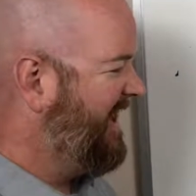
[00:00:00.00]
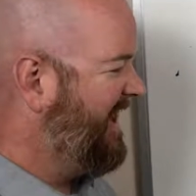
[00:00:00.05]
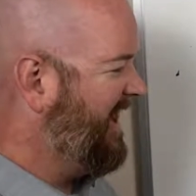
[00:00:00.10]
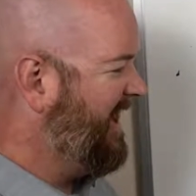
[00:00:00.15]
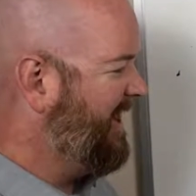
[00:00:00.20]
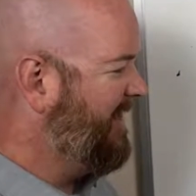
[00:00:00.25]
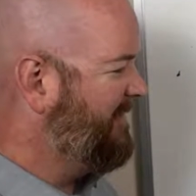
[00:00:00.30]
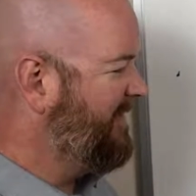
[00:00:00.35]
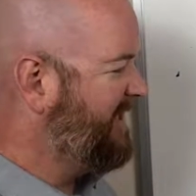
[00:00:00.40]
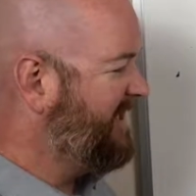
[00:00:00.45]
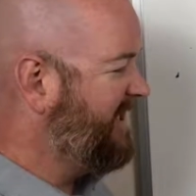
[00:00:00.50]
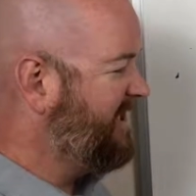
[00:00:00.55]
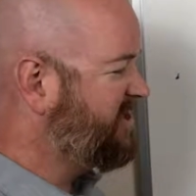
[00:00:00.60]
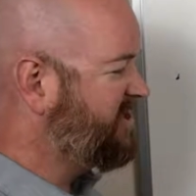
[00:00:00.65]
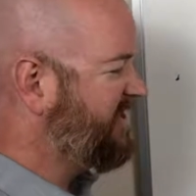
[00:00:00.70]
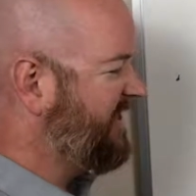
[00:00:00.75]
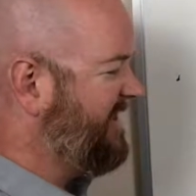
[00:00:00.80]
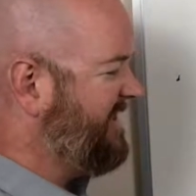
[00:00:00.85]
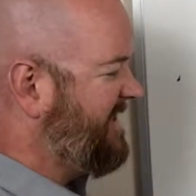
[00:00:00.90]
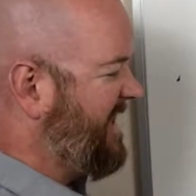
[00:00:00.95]

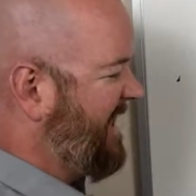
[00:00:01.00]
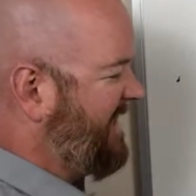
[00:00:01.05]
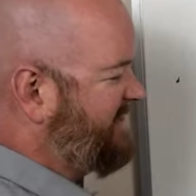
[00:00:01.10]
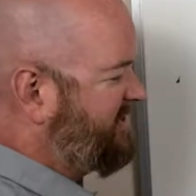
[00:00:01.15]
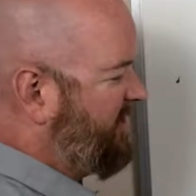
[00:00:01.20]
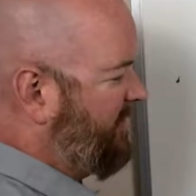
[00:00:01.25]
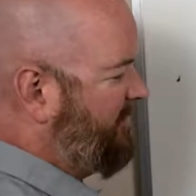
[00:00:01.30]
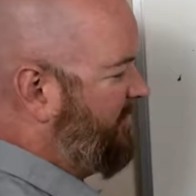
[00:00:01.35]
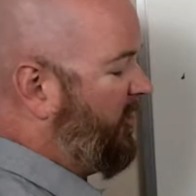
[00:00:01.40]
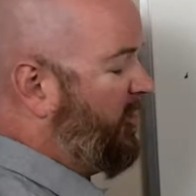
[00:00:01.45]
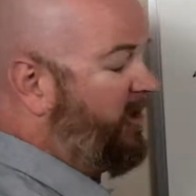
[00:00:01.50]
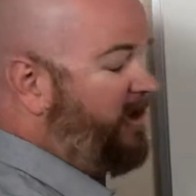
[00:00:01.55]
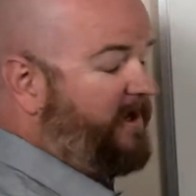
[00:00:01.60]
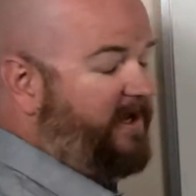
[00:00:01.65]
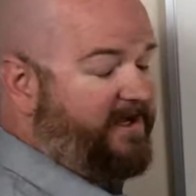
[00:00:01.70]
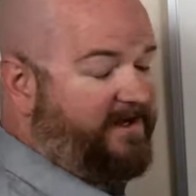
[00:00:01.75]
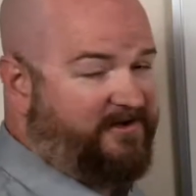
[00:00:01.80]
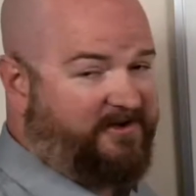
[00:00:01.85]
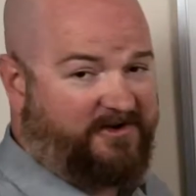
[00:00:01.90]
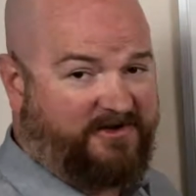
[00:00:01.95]
Additionally, days on
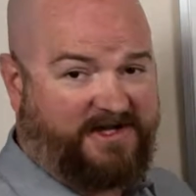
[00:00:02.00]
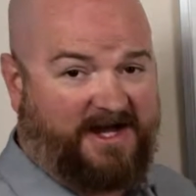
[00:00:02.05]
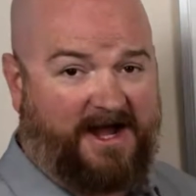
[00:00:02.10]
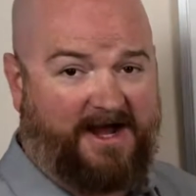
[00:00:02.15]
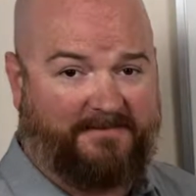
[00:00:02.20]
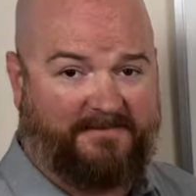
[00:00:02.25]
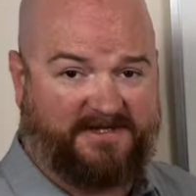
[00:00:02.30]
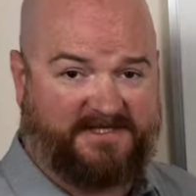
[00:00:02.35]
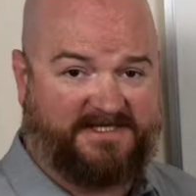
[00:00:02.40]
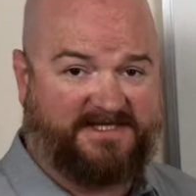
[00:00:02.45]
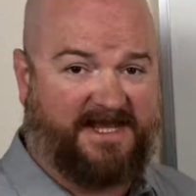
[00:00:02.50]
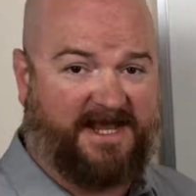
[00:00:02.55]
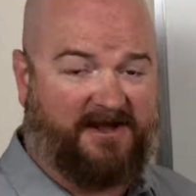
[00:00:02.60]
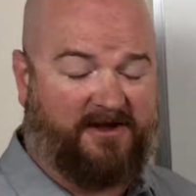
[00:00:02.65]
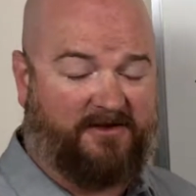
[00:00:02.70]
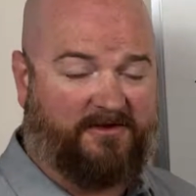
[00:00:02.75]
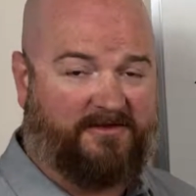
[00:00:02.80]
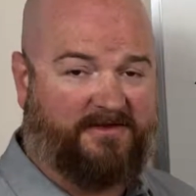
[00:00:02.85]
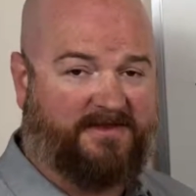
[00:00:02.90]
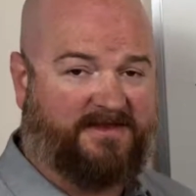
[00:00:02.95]
market or time to
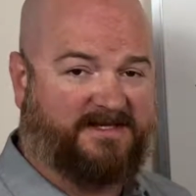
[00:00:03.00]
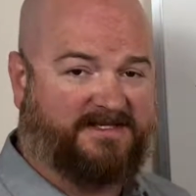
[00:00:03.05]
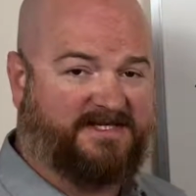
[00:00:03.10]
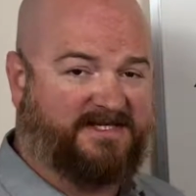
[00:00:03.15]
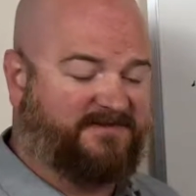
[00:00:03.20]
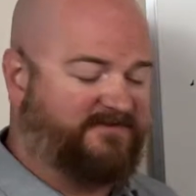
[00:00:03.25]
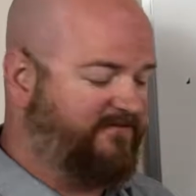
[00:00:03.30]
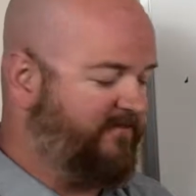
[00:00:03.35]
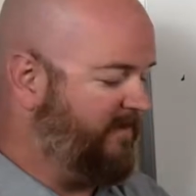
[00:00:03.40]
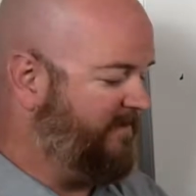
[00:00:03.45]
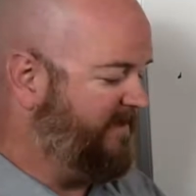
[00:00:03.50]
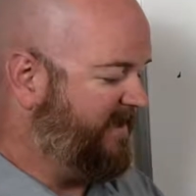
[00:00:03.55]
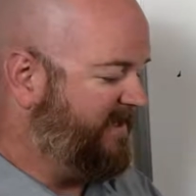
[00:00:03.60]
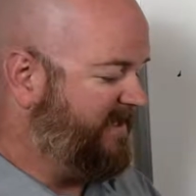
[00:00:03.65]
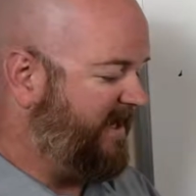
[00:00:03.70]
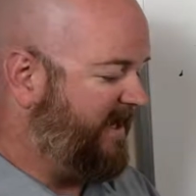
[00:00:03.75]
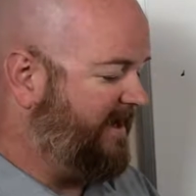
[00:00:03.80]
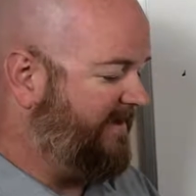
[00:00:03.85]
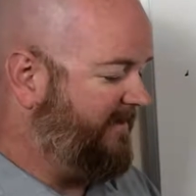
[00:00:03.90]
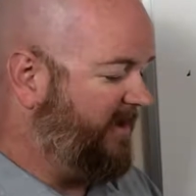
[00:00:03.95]
sell. This is from the
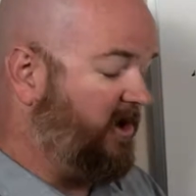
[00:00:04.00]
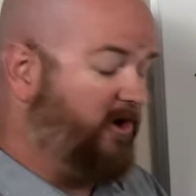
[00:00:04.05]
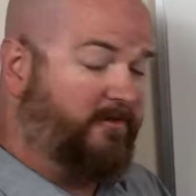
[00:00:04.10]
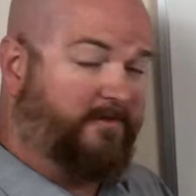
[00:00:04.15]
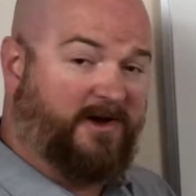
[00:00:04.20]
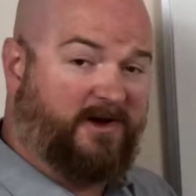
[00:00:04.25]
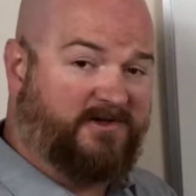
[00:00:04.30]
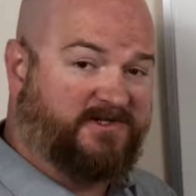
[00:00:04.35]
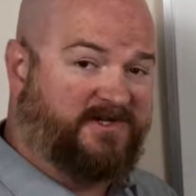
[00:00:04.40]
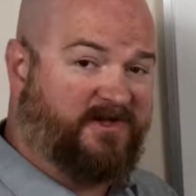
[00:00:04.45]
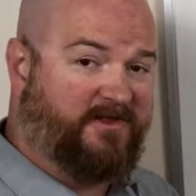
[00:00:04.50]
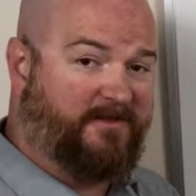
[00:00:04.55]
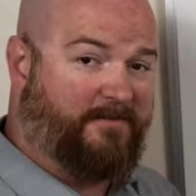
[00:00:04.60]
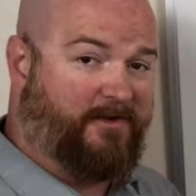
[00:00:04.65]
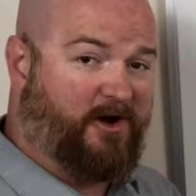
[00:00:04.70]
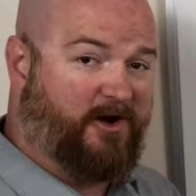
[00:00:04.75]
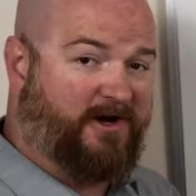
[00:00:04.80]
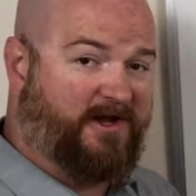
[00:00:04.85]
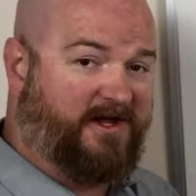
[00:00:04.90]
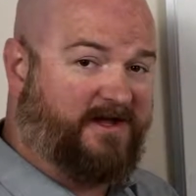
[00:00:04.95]
time a home goes on the
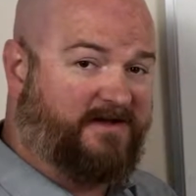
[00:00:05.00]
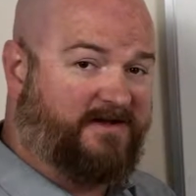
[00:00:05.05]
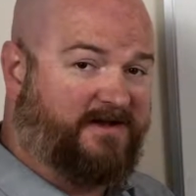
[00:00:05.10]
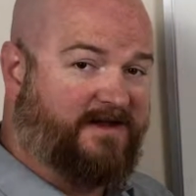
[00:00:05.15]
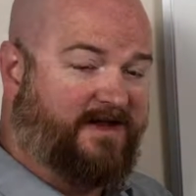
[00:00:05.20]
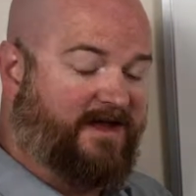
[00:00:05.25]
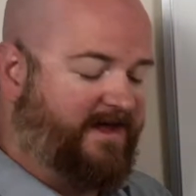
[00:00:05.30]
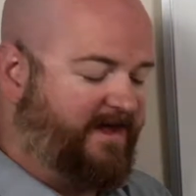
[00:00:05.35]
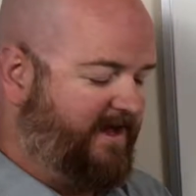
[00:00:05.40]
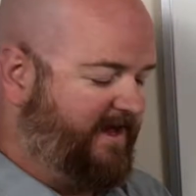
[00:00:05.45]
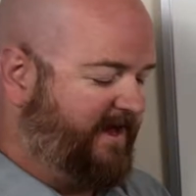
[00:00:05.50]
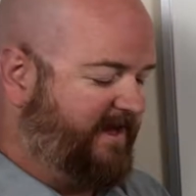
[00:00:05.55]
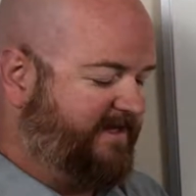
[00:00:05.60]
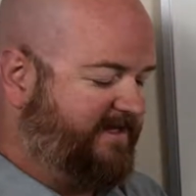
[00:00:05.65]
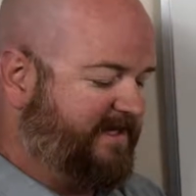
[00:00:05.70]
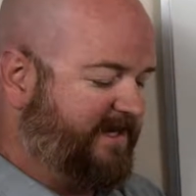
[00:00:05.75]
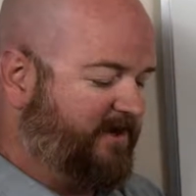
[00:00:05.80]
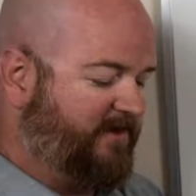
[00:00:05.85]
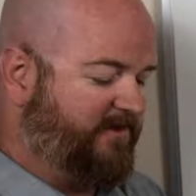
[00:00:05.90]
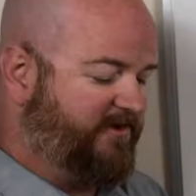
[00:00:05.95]
market
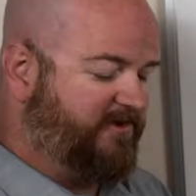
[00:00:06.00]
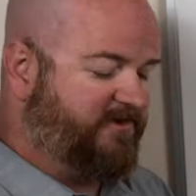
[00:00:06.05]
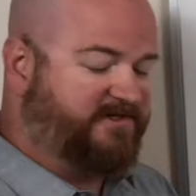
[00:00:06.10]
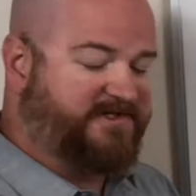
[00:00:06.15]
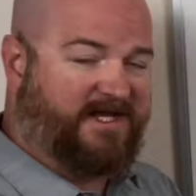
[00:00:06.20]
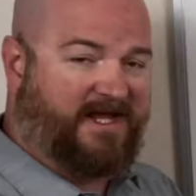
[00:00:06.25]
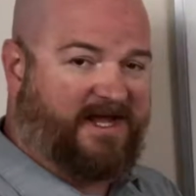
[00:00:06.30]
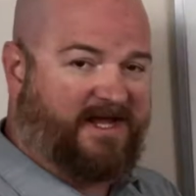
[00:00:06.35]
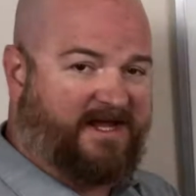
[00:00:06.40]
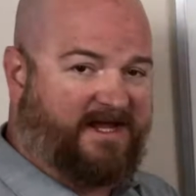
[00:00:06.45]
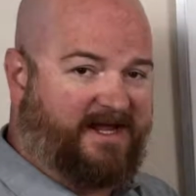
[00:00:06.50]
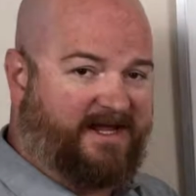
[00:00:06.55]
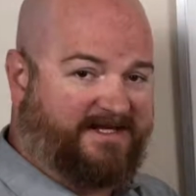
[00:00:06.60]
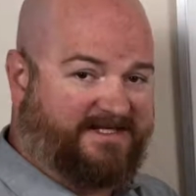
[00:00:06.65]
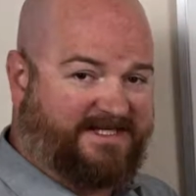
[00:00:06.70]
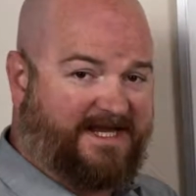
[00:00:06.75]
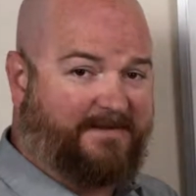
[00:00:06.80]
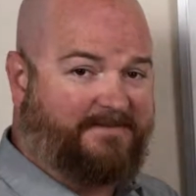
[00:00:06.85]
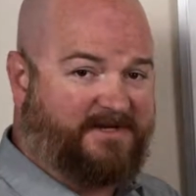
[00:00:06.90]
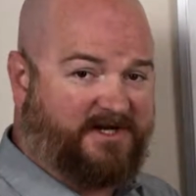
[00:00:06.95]
until there's a
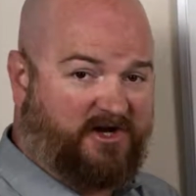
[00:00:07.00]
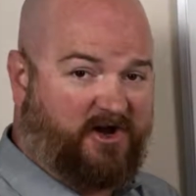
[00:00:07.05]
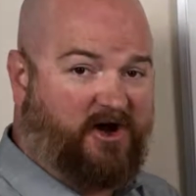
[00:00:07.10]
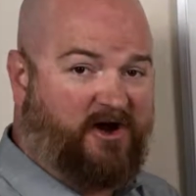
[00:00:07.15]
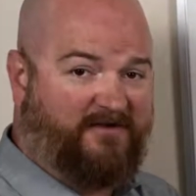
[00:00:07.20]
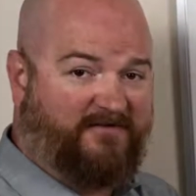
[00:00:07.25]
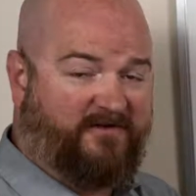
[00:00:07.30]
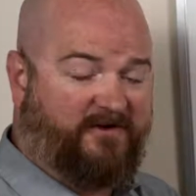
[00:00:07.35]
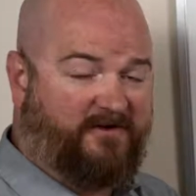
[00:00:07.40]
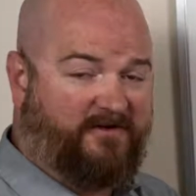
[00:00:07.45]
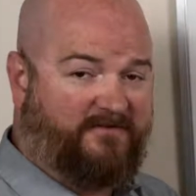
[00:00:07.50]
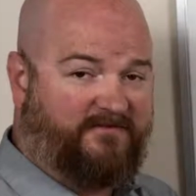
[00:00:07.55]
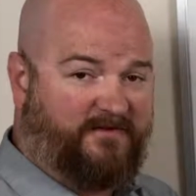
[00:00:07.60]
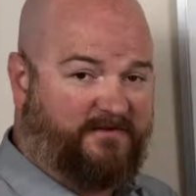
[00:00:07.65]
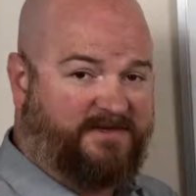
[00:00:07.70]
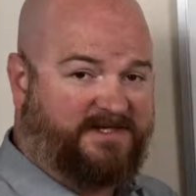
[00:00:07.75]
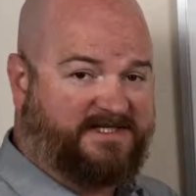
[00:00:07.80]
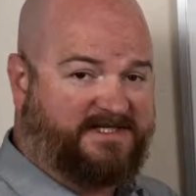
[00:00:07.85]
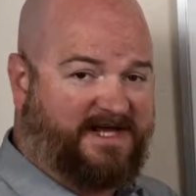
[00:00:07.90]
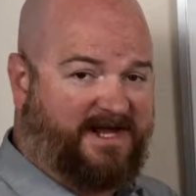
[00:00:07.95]
accepted offer
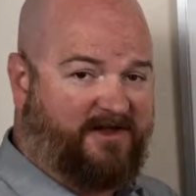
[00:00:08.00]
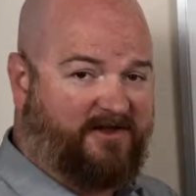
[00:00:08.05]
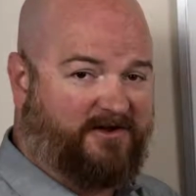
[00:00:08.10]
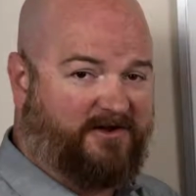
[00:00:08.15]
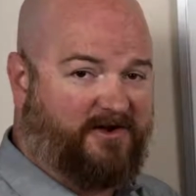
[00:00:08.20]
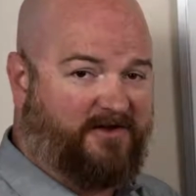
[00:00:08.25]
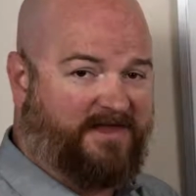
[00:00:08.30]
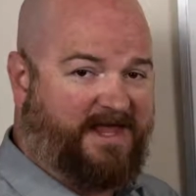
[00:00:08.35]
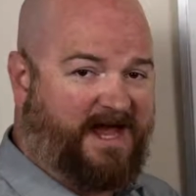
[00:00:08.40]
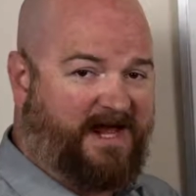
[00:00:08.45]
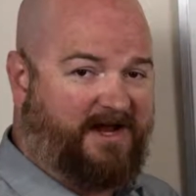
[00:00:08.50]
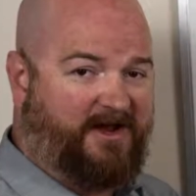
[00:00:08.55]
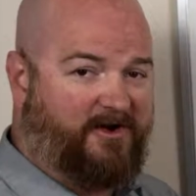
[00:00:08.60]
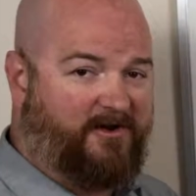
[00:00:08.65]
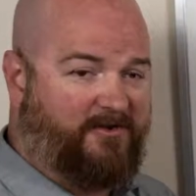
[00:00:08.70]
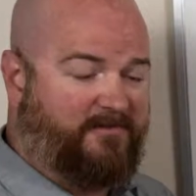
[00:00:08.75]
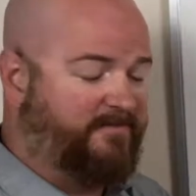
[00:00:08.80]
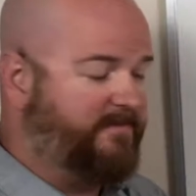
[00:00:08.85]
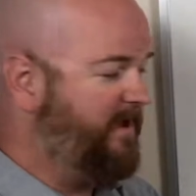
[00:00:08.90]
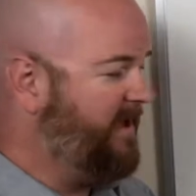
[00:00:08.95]
from the seller on that
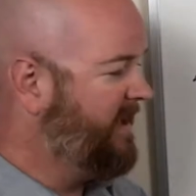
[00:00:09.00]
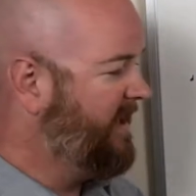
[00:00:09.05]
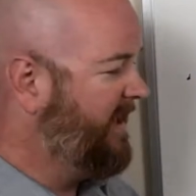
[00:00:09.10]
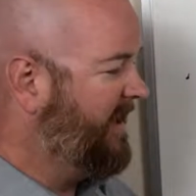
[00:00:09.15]
home.